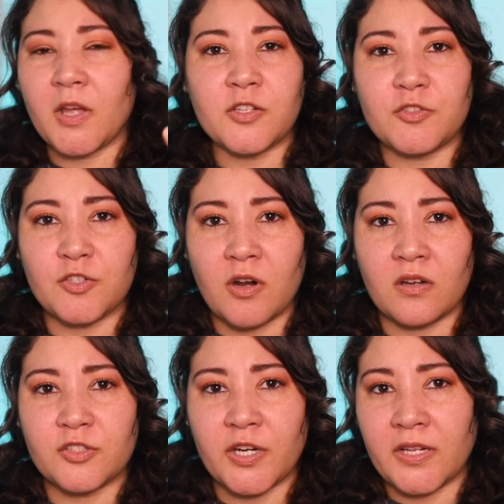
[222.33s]
that coming on too
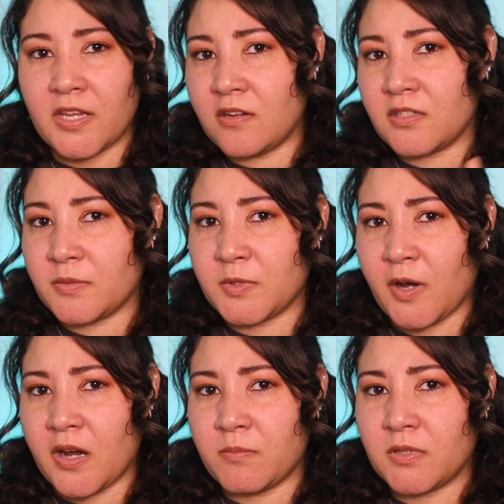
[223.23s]
strong? I'm trying to get you to
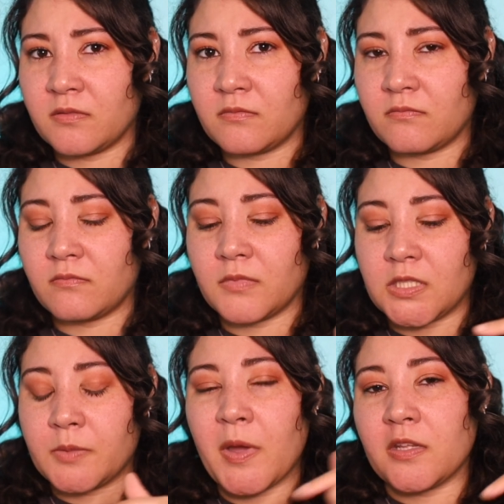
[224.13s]
subscribe
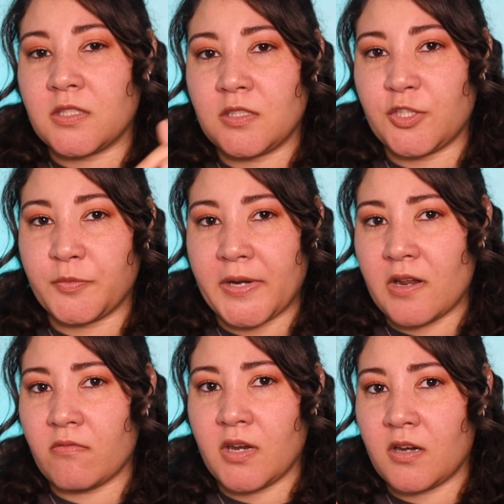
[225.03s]
because the button's
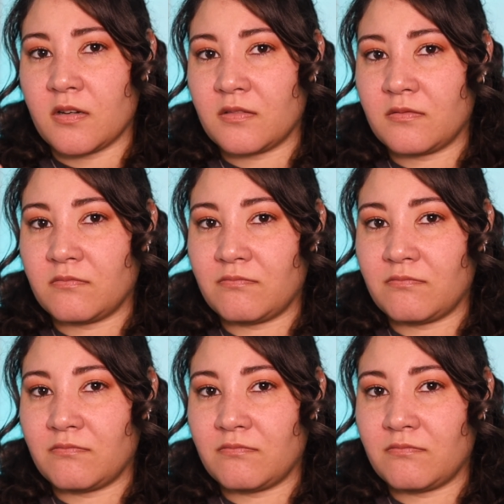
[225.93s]
just right down there.